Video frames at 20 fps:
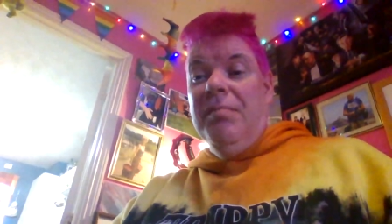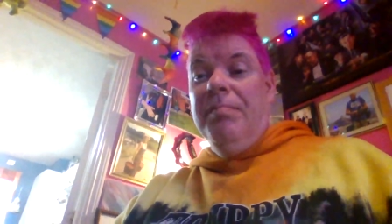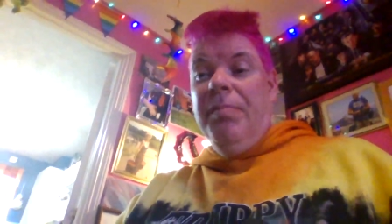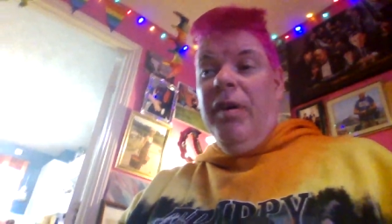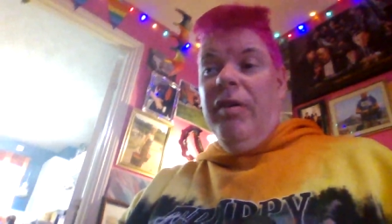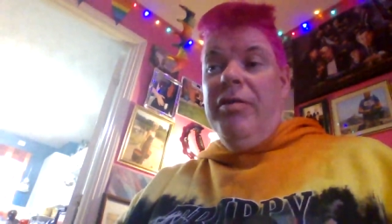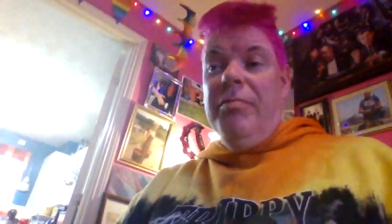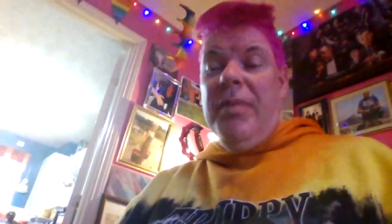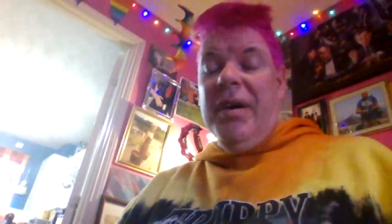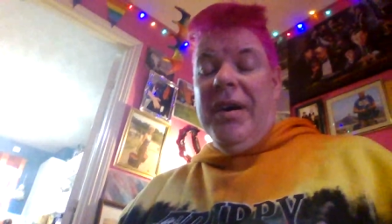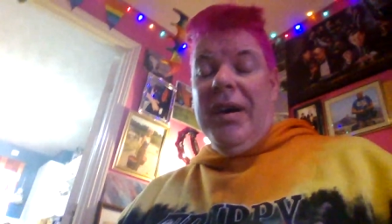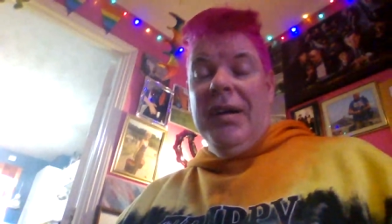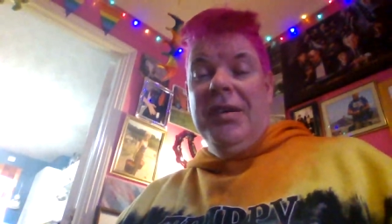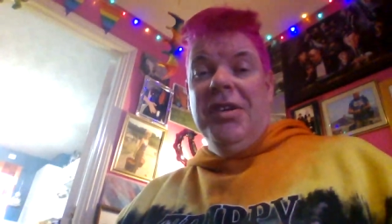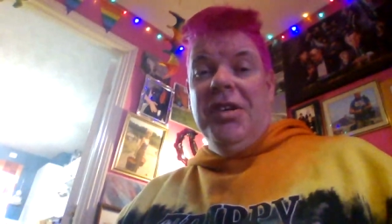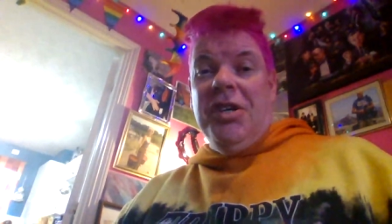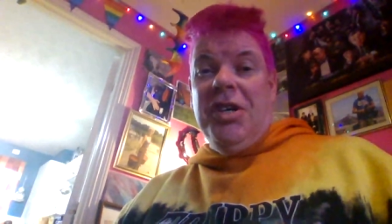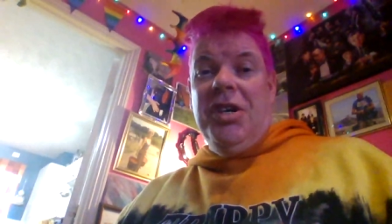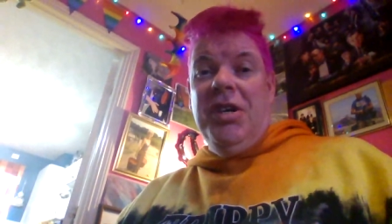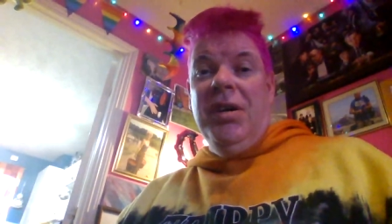Bowie
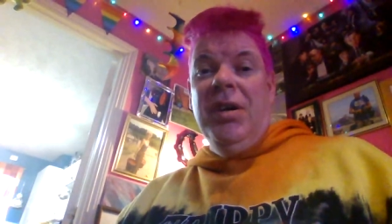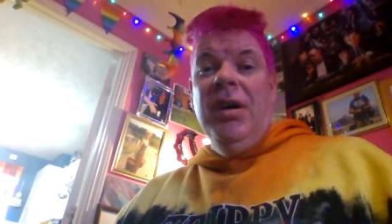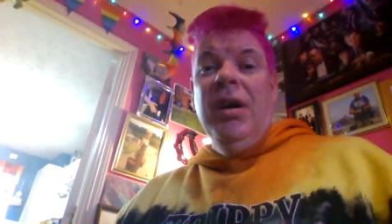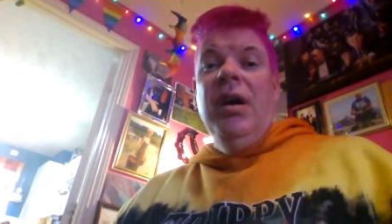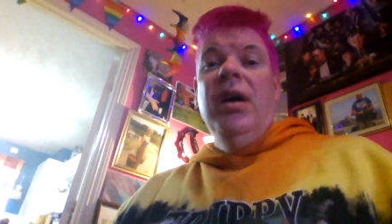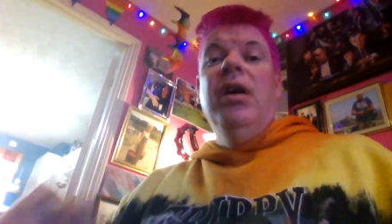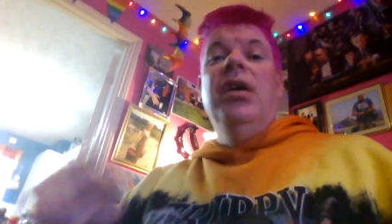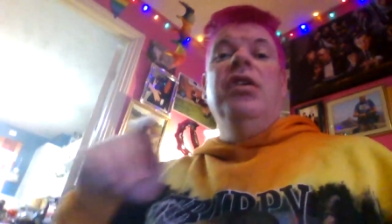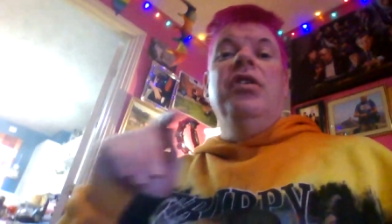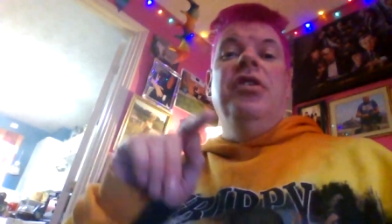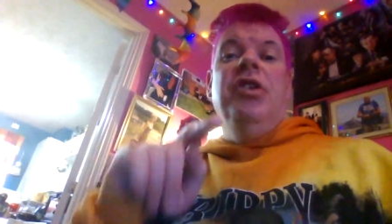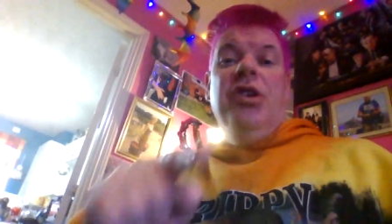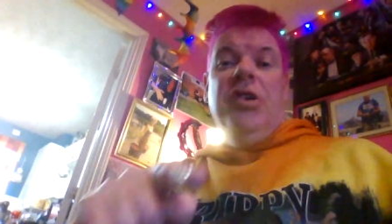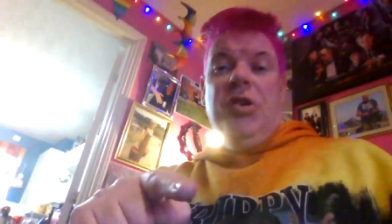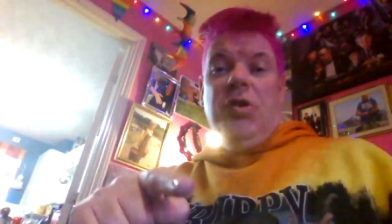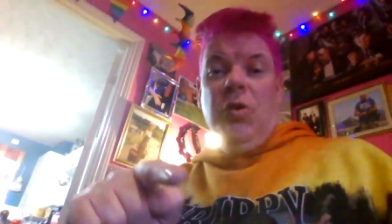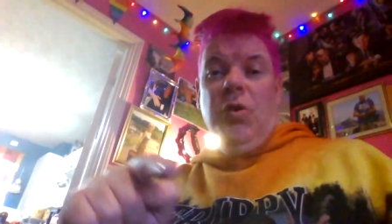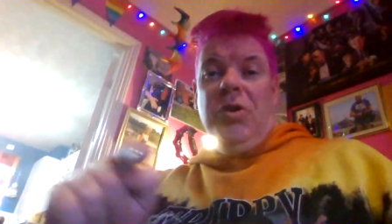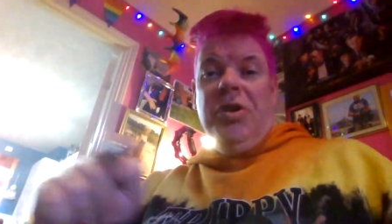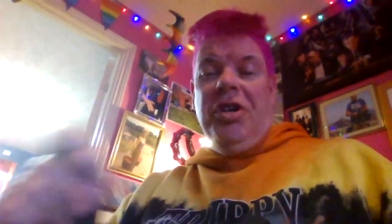McKenzie, The
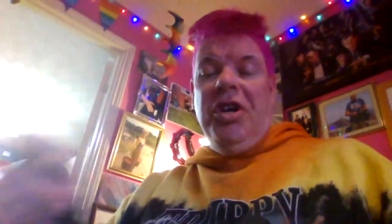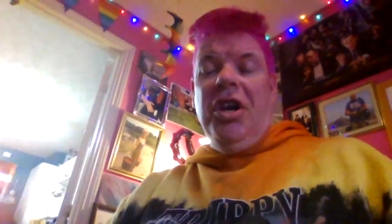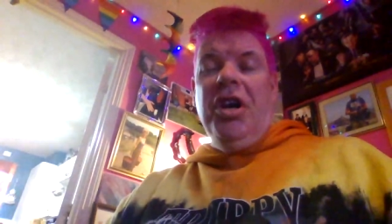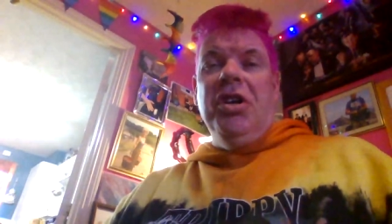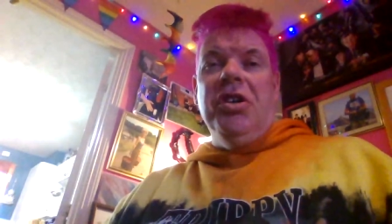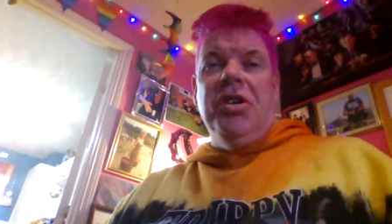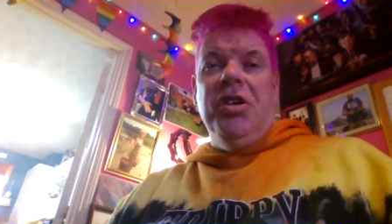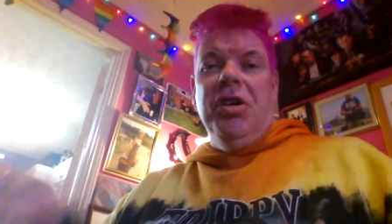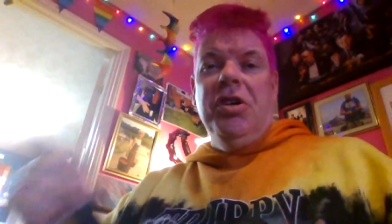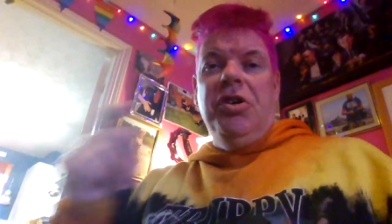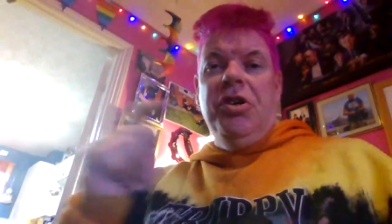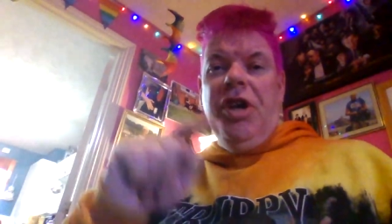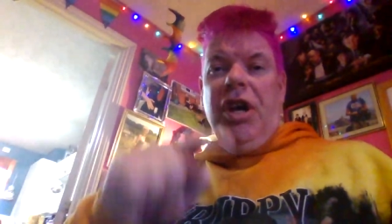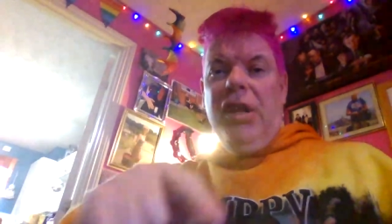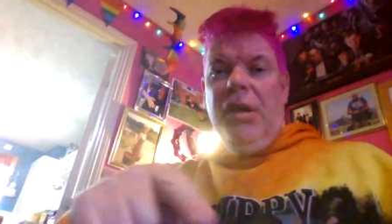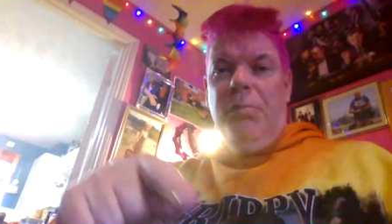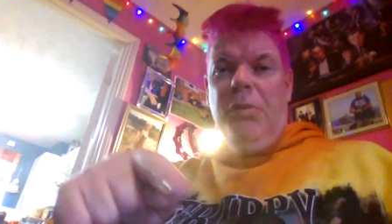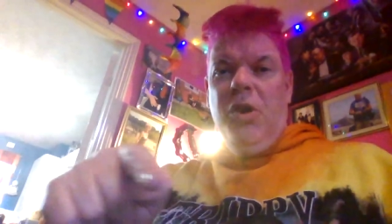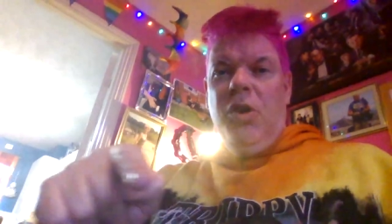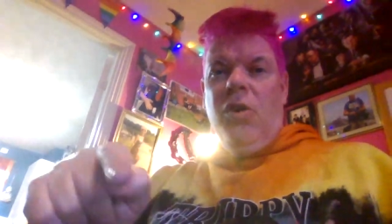Associates, check
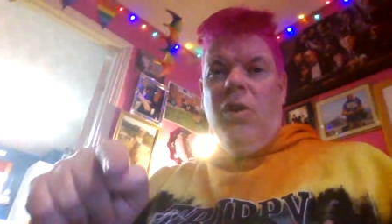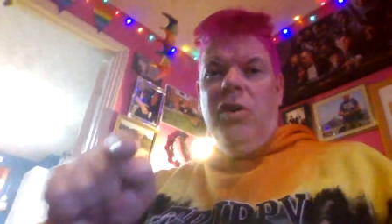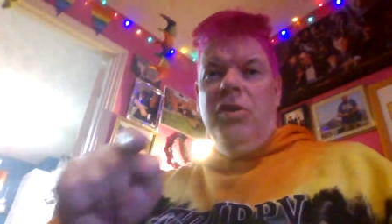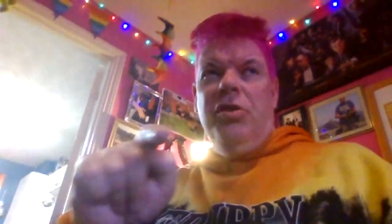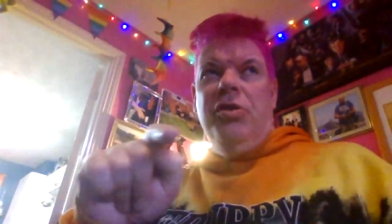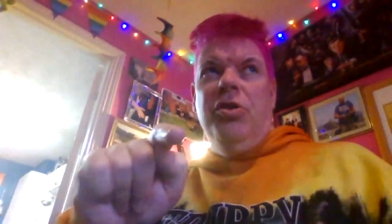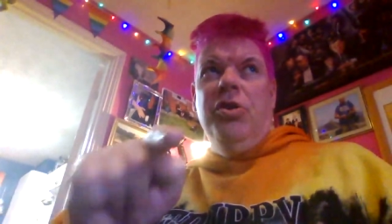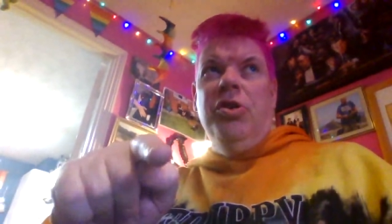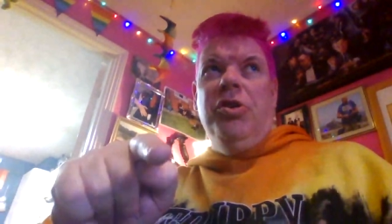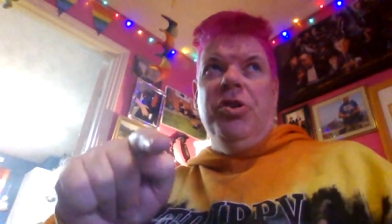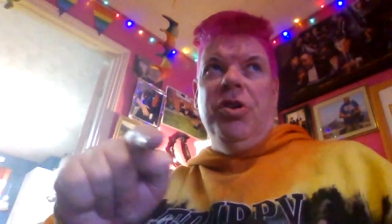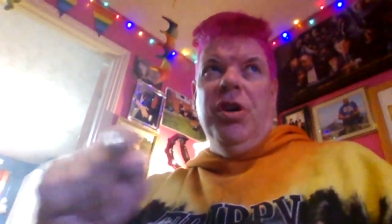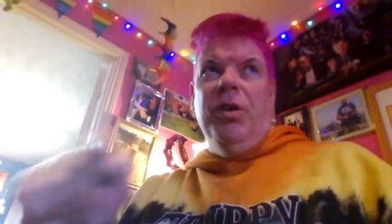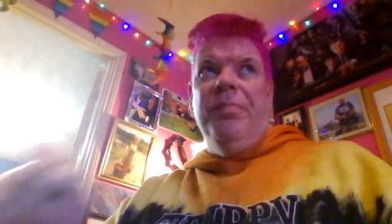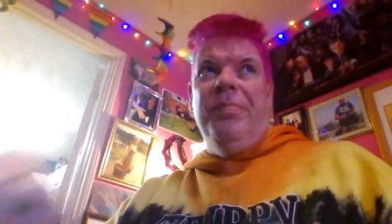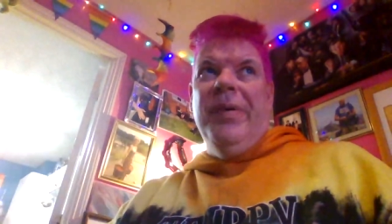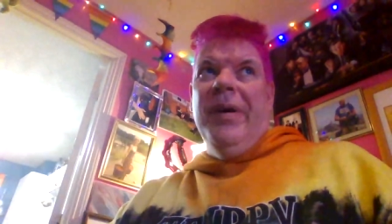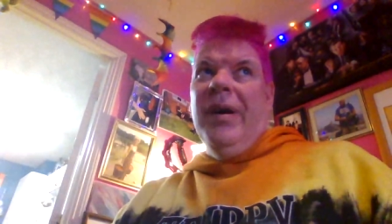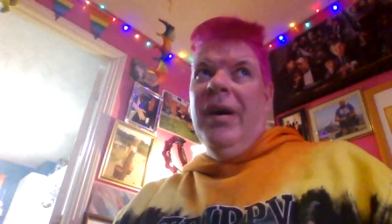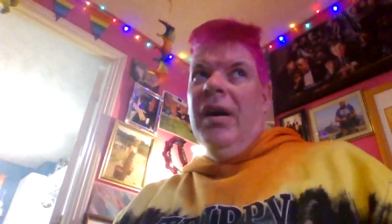them out on YouTube.